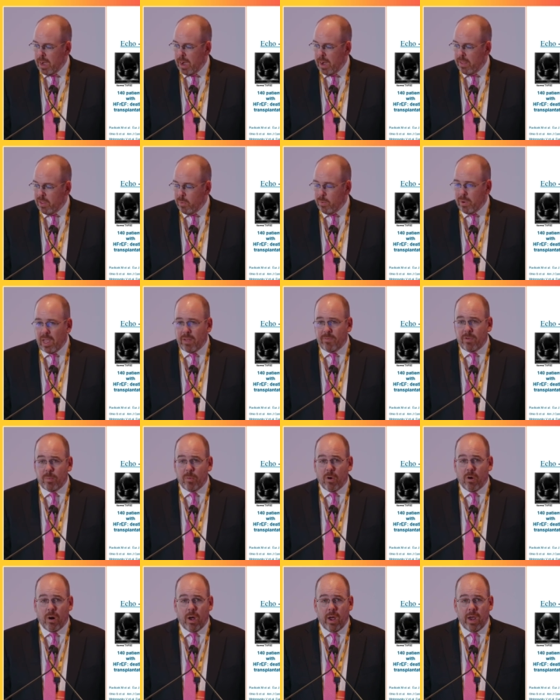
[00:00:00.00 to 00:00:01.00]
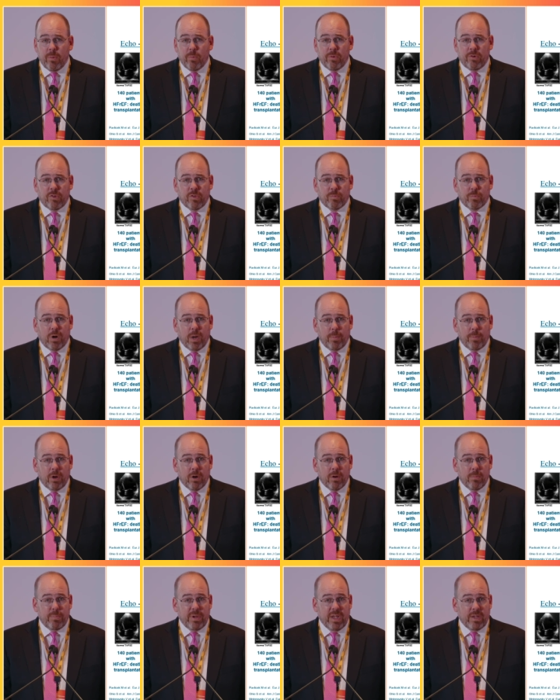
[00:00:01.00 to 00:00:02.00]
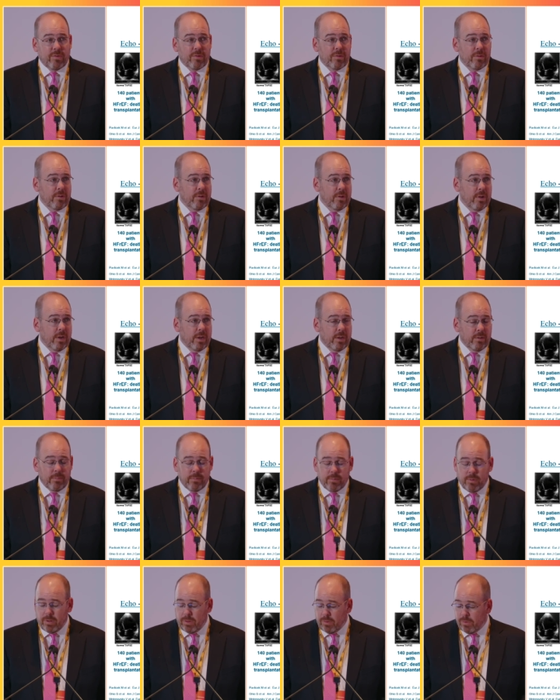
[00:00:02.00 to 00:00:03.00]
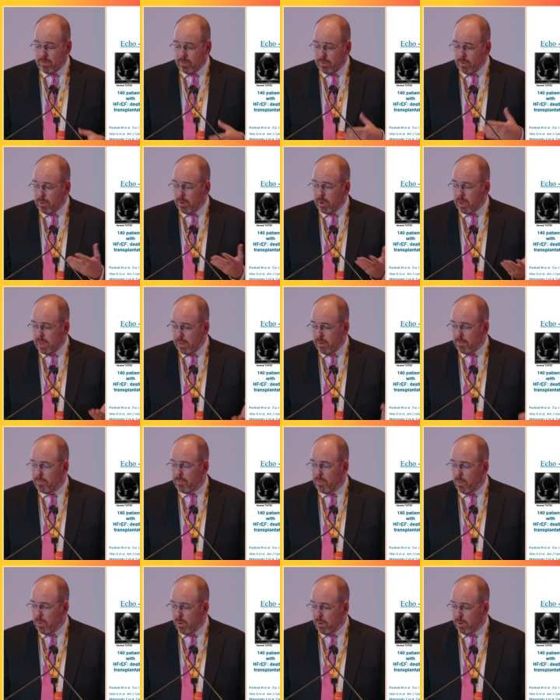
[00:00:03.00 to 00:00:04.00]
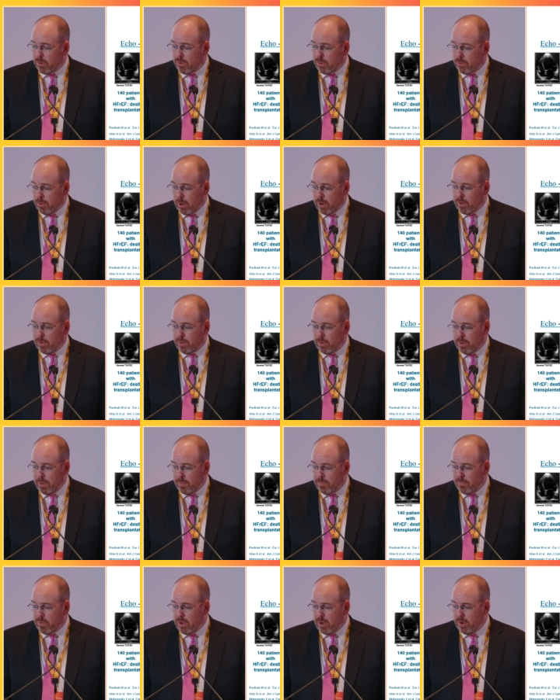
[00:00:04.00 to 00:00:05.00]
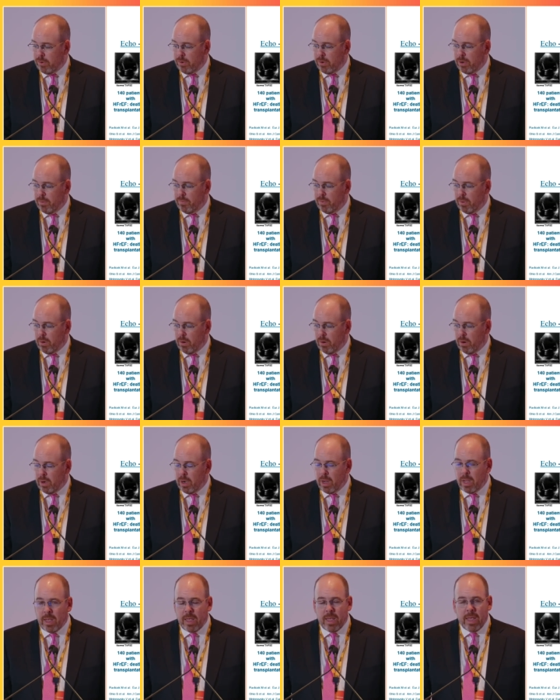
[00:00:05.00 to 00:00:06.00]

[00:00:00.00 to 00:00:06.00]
and then we have MRI, which is probably our best uh, uh, surrogate for structure and function of the heart.